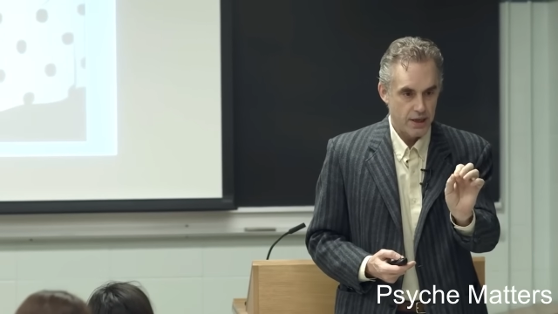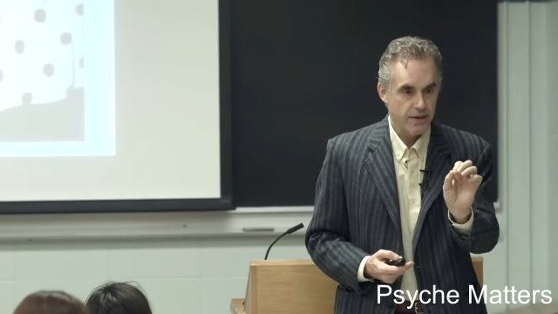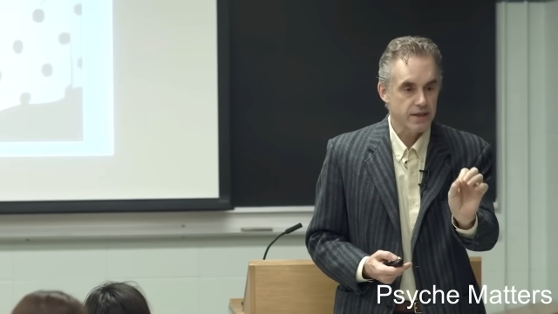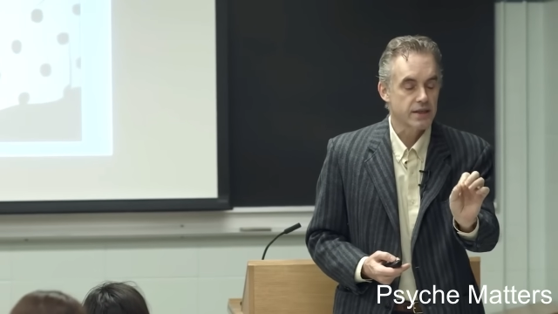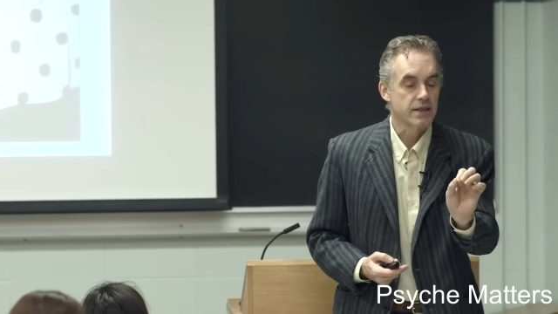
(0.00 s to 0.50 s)

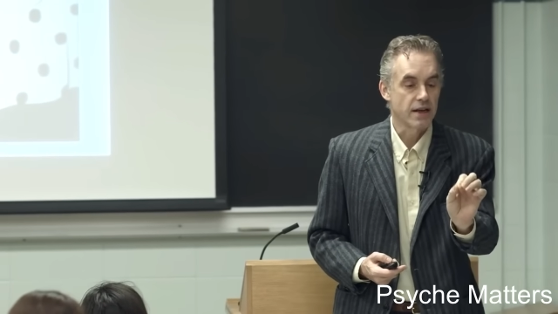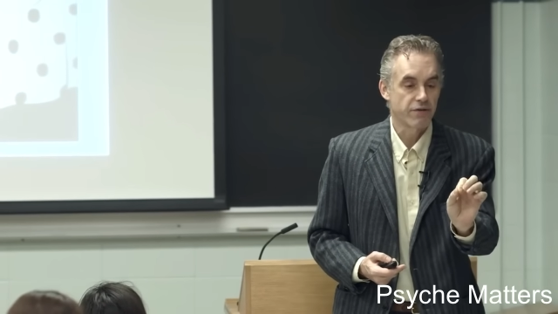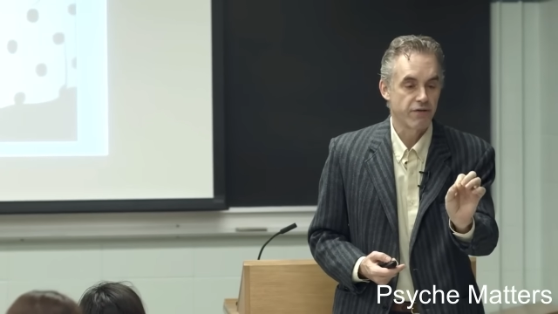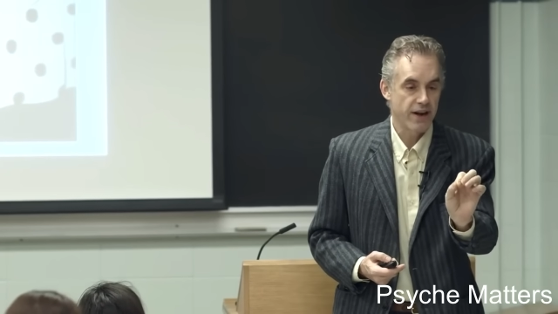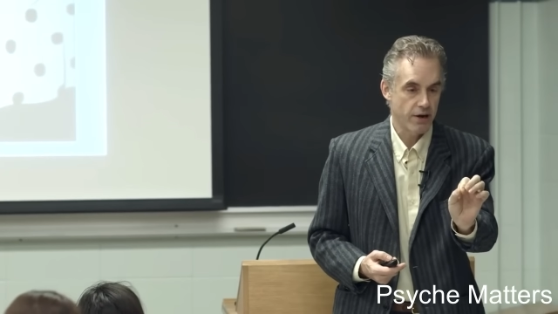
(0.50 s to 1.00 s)
this is
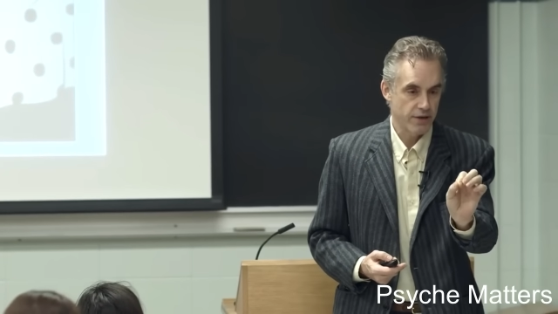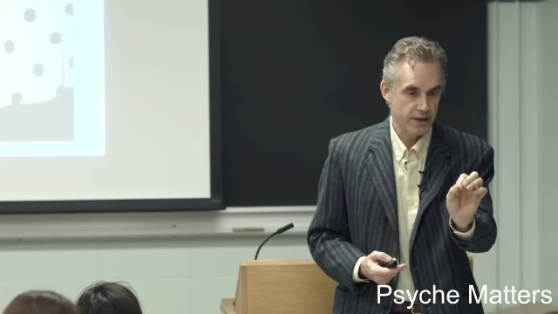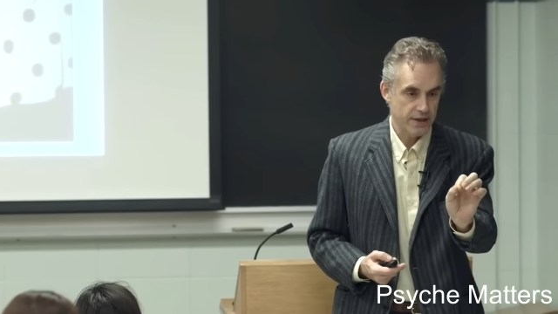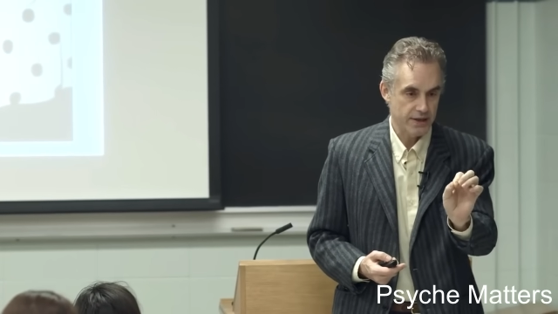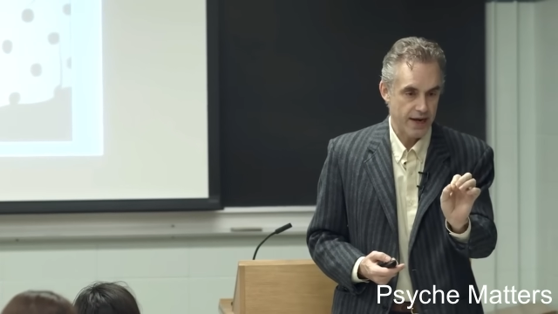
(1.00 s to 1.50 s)
unfair that
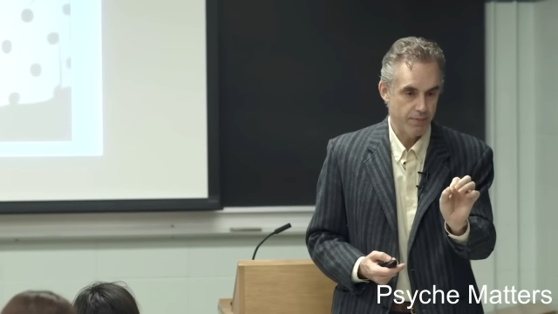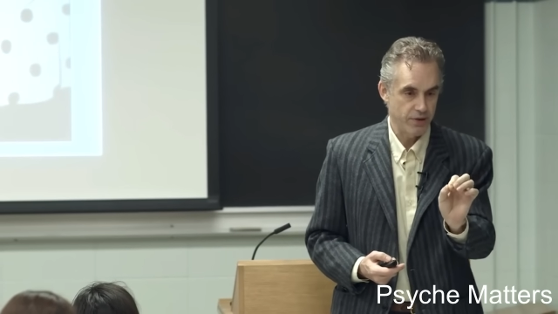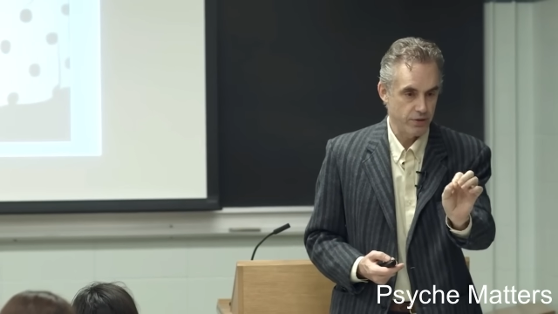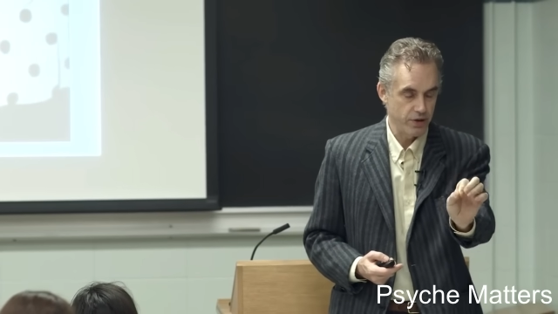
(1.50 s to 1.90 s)
this happened to you.